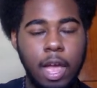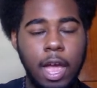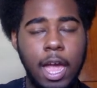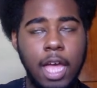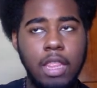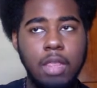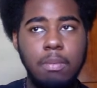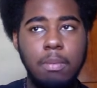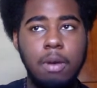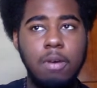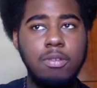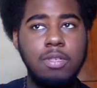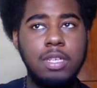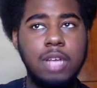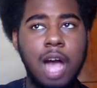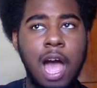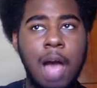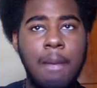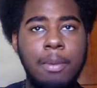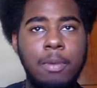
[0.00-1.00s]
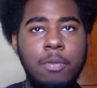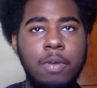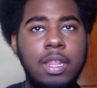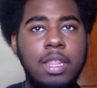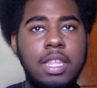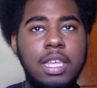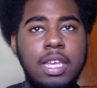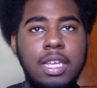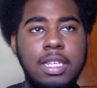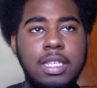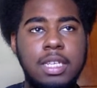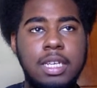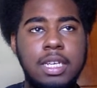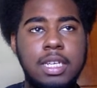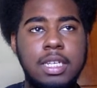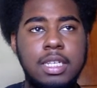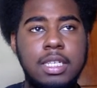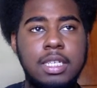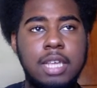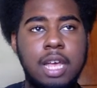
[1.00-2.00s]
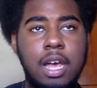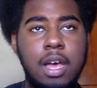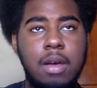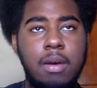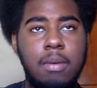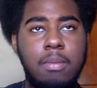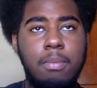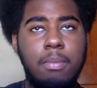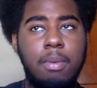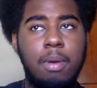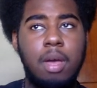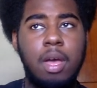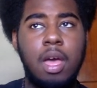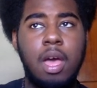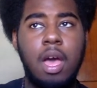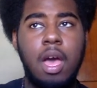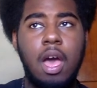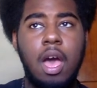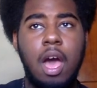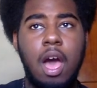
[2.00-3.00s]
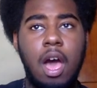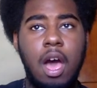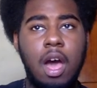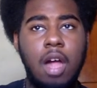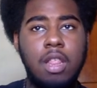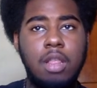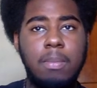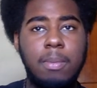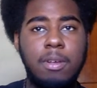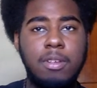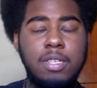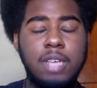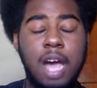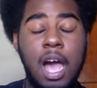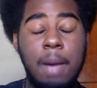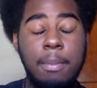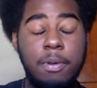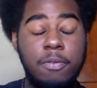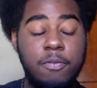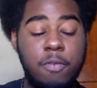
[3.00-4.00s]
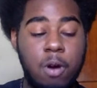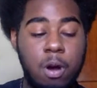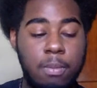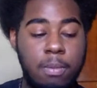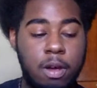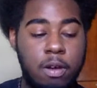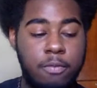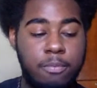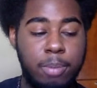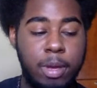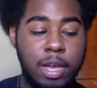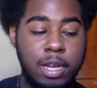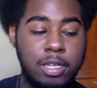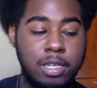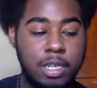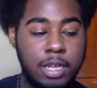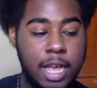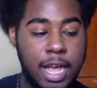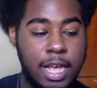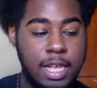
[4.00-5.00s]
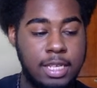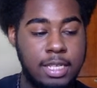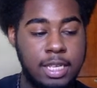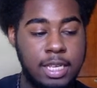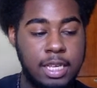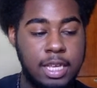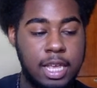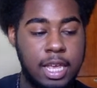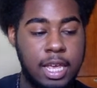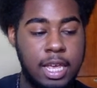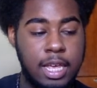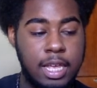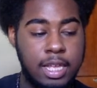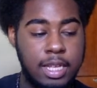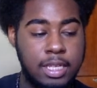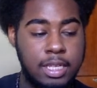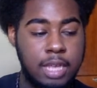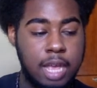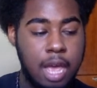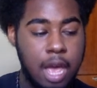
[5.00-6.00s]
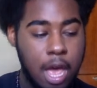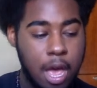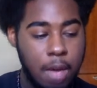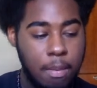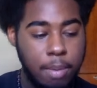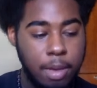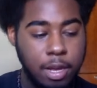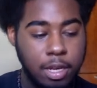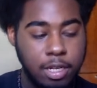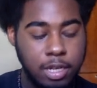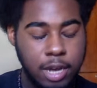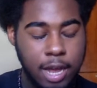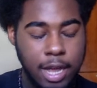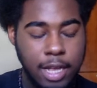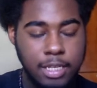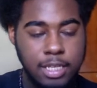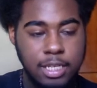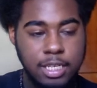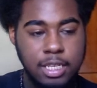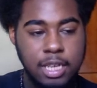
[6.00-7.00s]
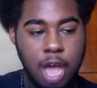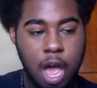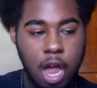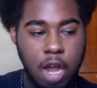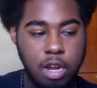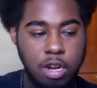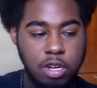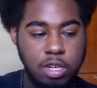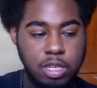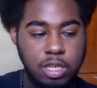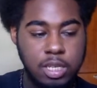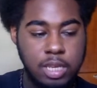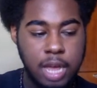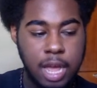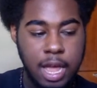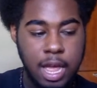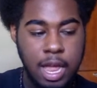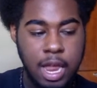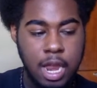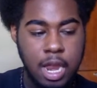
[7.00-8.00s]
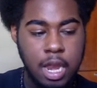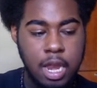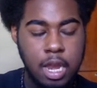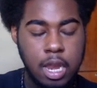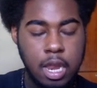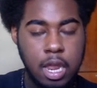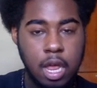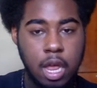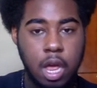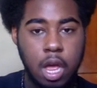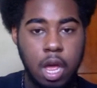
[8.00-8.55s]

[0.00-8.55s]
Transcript: And the most common one of these is the most common form of picture gazing is picture gazing to understand